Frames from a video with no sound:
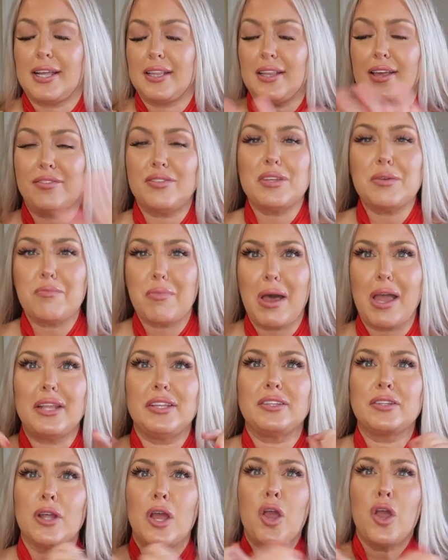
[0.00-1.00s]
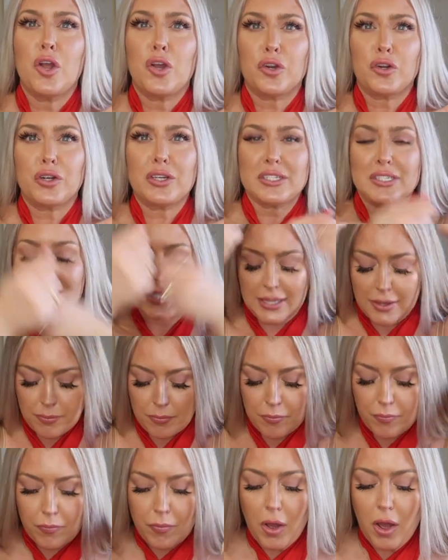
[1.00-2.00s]
I left it button, crissed
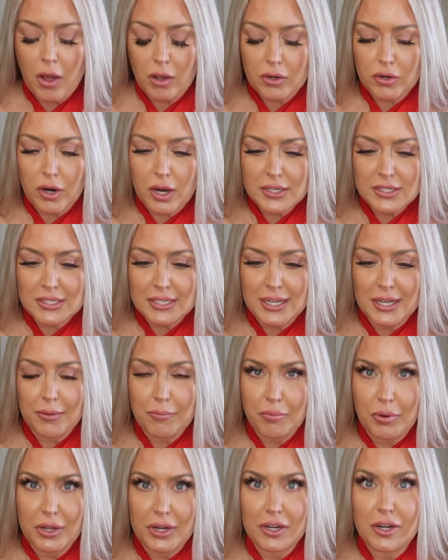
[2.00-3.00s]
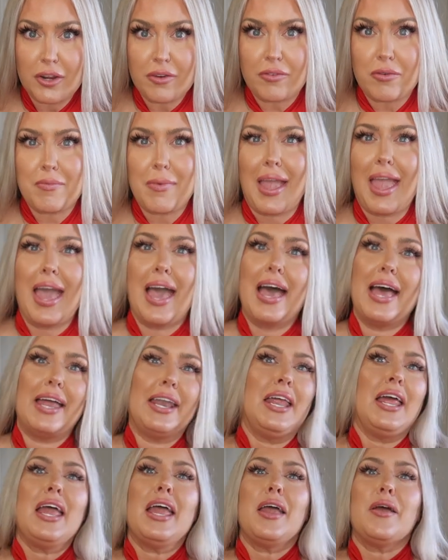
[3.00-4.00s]
it, crossed it, put it over my
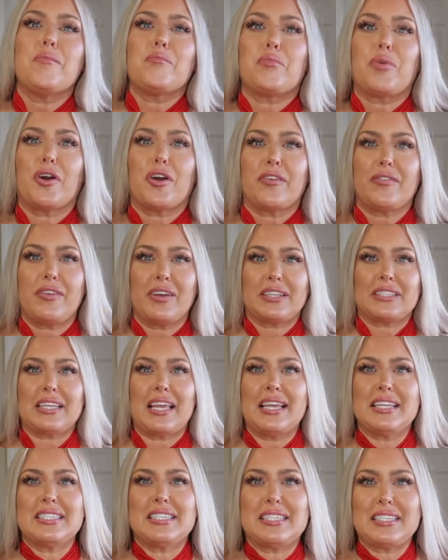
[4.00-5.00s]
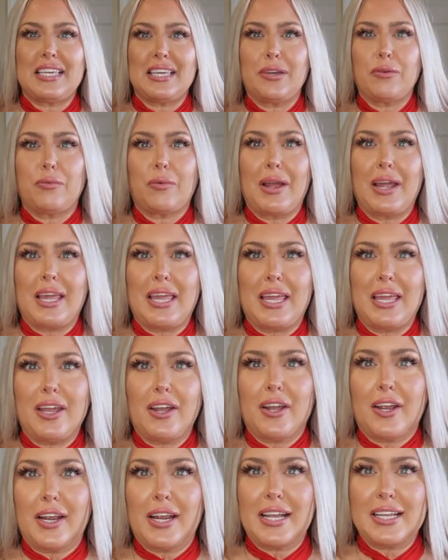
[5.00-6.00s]
head. Perfect. And see right
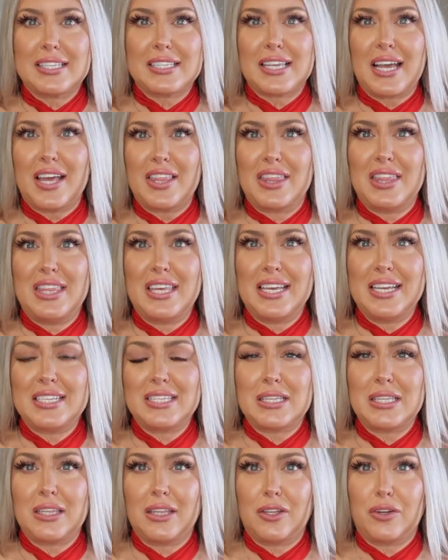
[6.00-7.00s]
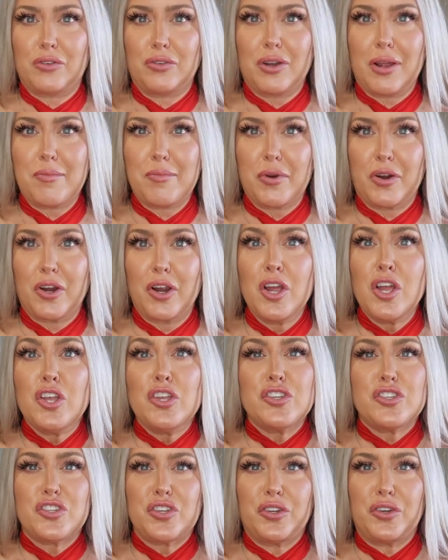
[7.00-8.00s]
here, it's got this little number,
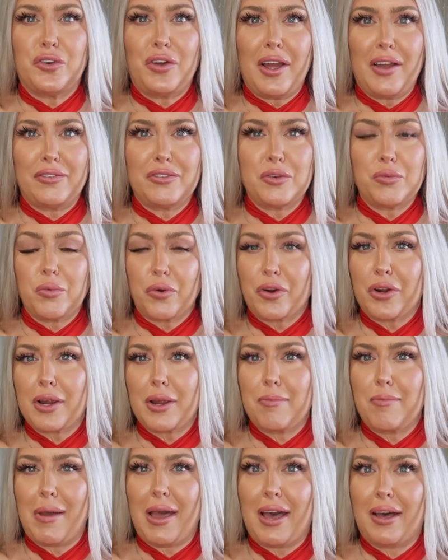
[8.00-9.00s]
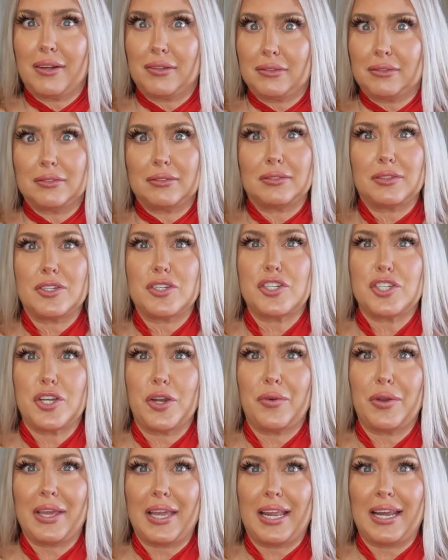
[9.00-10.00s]
so you don't have to worry about
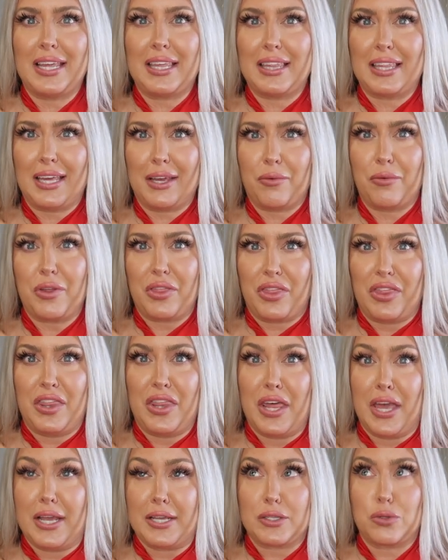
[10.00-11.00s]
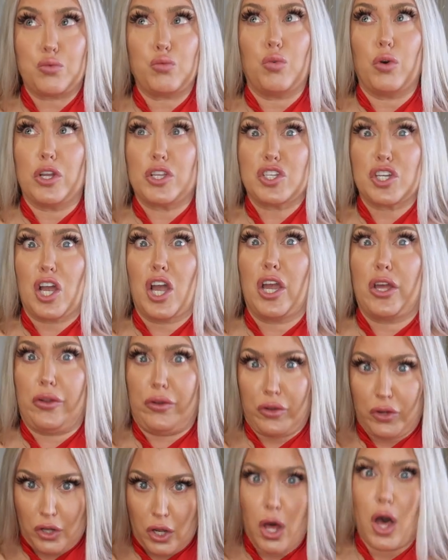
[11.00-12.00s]
showing anything with this, which I
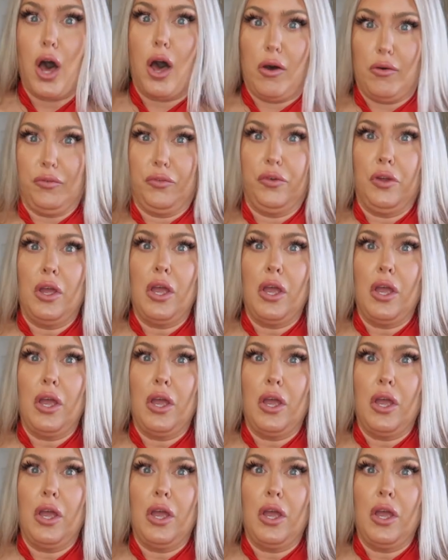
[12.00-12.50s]
love.